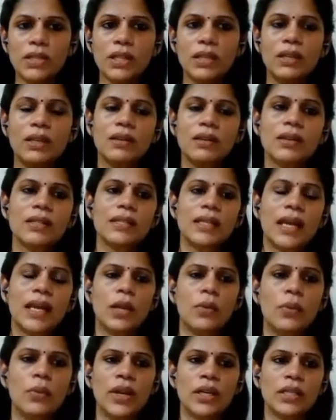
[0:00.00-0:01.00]
here as
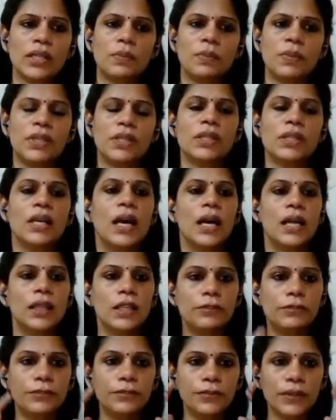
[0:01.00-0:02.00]
elevator speech, the
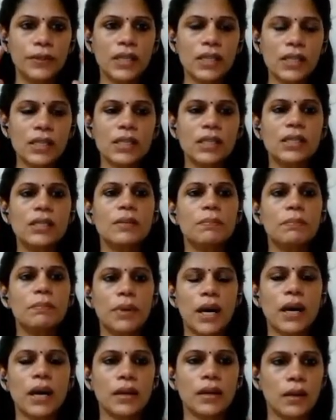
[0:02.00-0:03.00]
first part
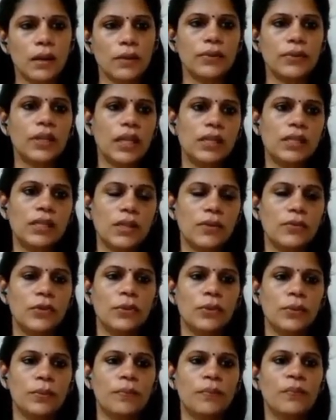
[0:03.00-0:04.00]
of an interview,
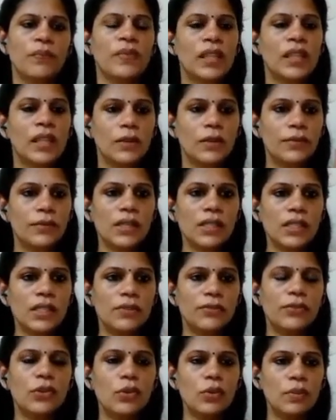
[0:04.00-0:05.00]
the first
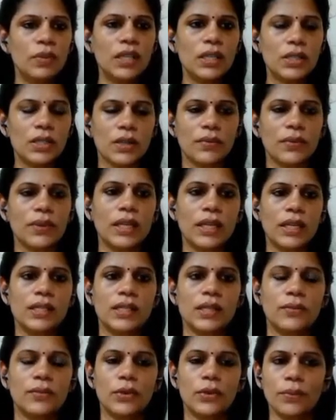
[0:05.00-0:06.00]
few minutes of an
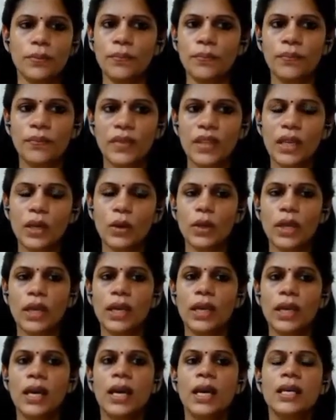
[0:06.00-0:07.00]
interview. Okay,
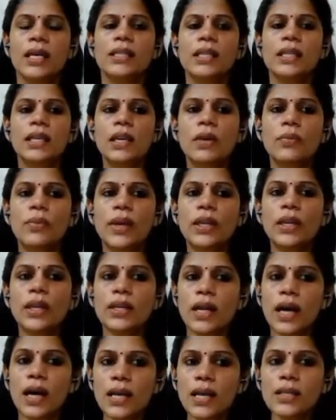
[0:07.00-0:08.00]
see, when you're
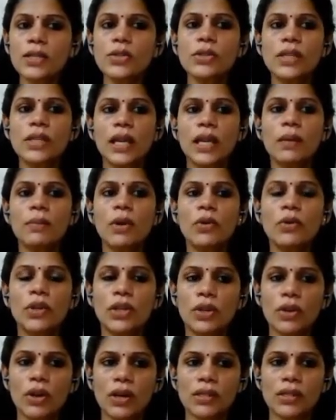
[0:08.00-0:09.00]
asked to tell about
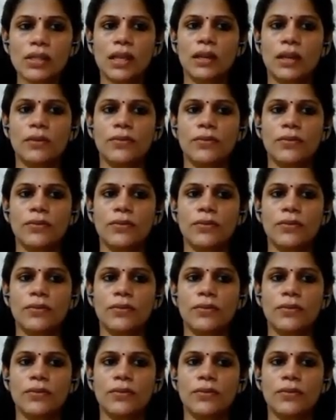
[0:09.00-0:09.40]
yourself,